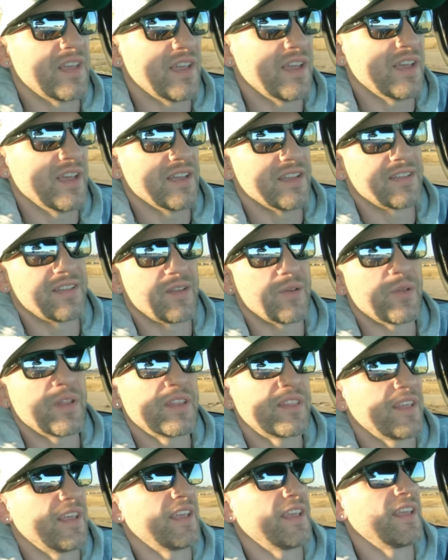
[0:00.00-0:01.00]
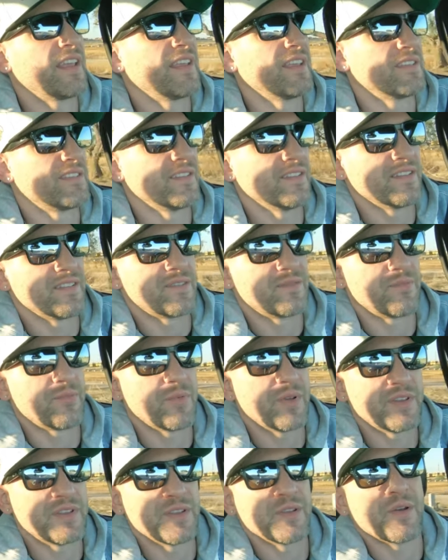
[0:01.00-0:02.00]
Uh, the only thing is, is
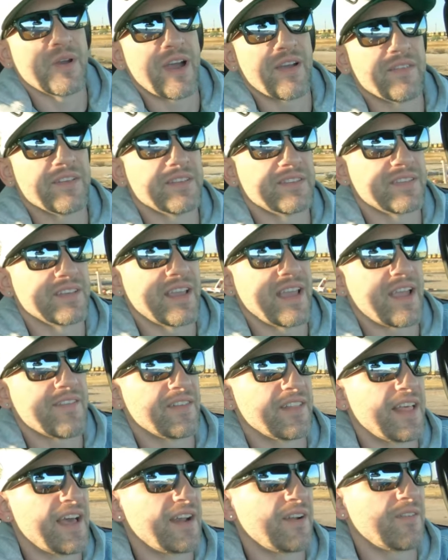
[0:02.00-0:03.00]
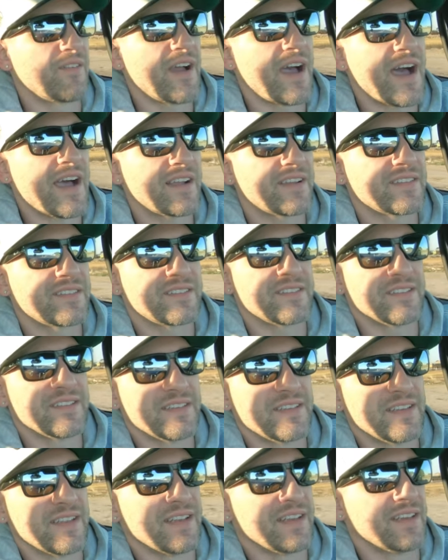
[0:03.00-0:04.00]
we do obviously have a lot of rocks
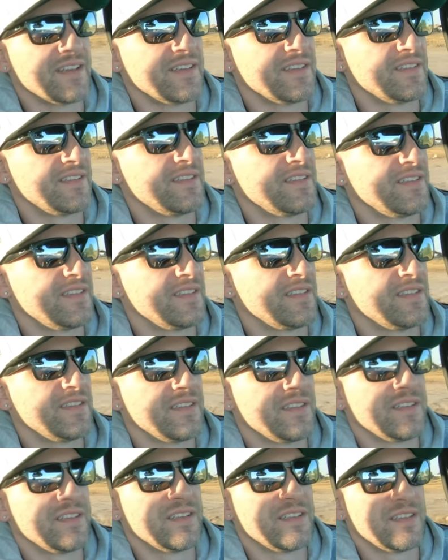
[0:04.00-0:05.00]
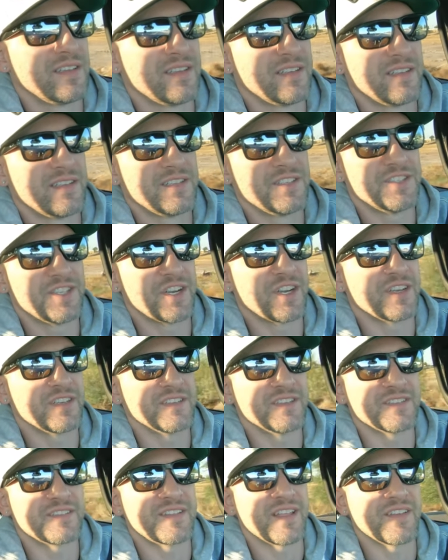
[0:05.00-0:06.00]
and uh, dirt
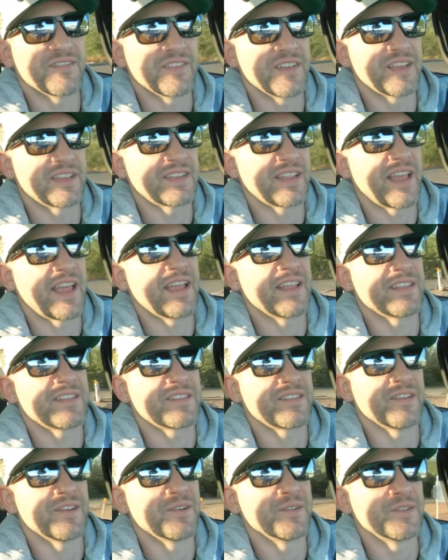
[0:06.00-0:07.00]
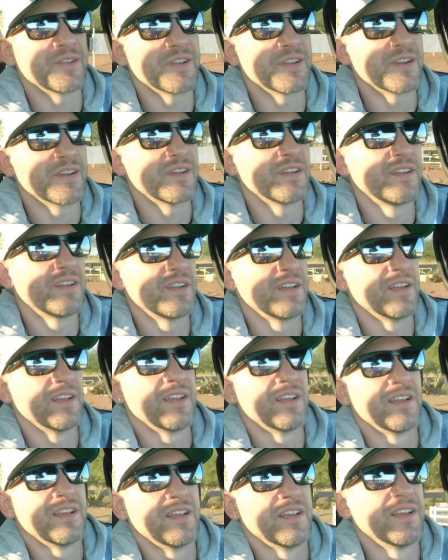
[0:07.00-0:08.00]
and stuff like that. So your
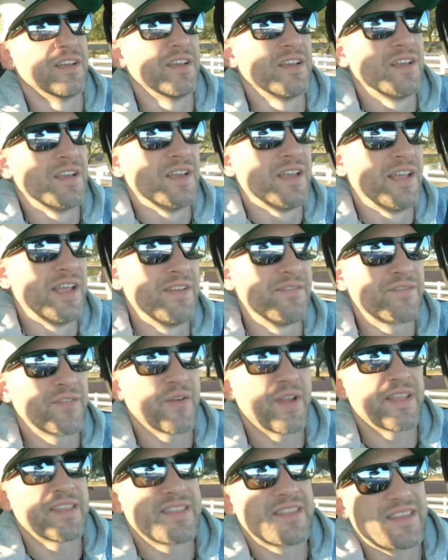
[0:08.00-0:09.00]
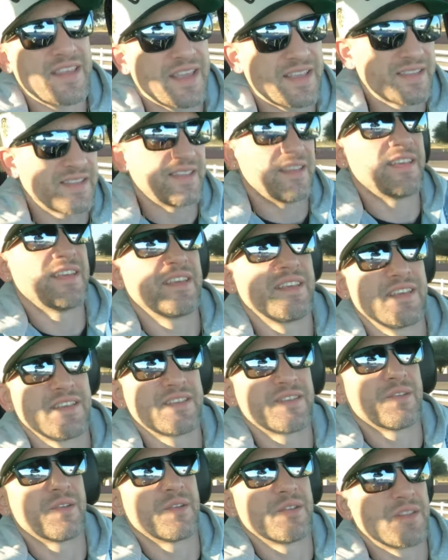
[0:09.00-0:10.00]
infrared
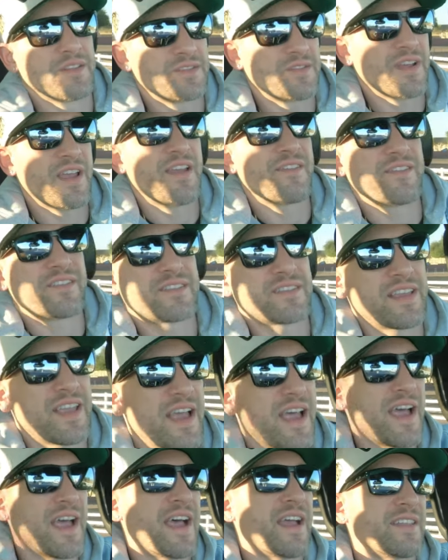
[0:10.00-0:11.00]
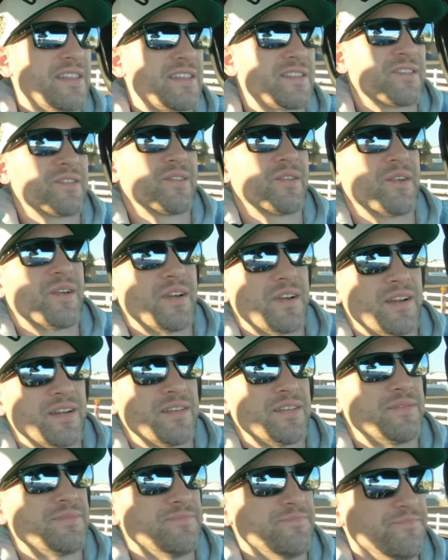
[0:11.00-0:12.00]
sixes or the Travis Scotts or
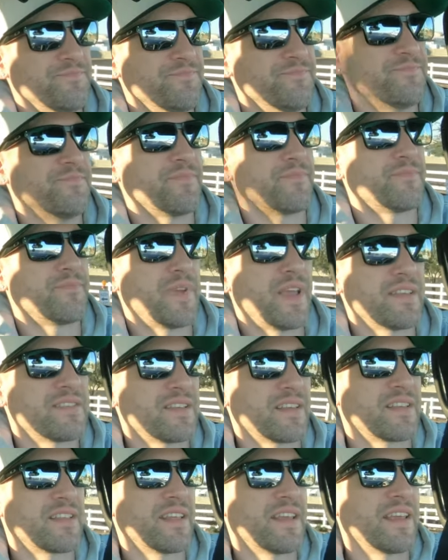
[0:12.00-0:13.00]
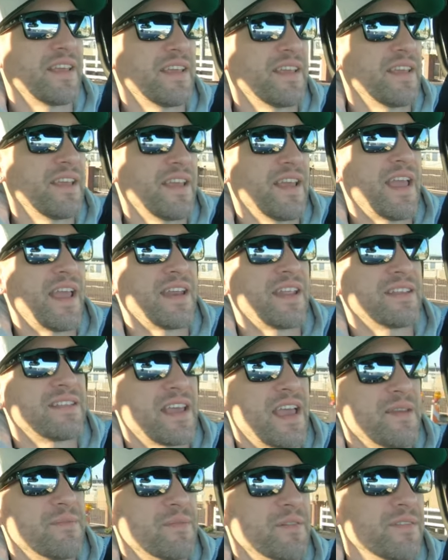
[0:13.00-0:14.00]
basically any
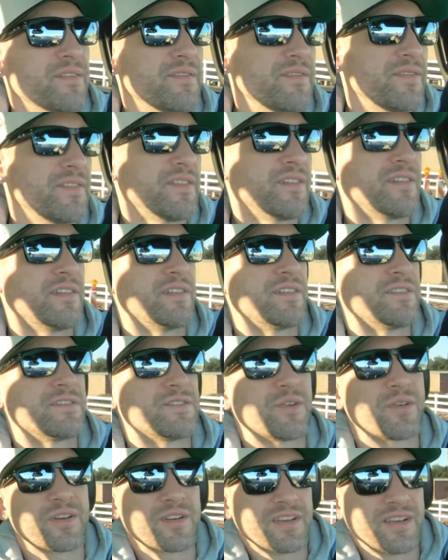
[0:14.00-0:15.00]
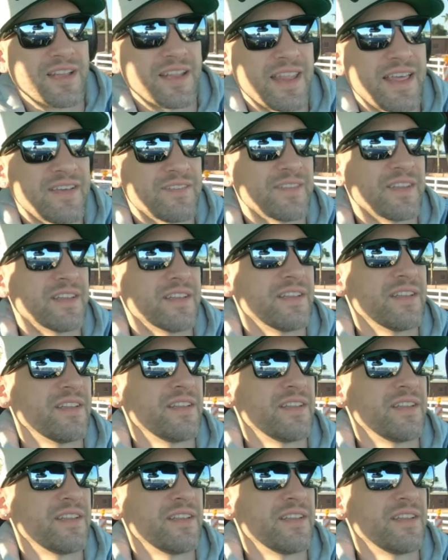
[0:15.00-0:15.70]
type of Jordan 11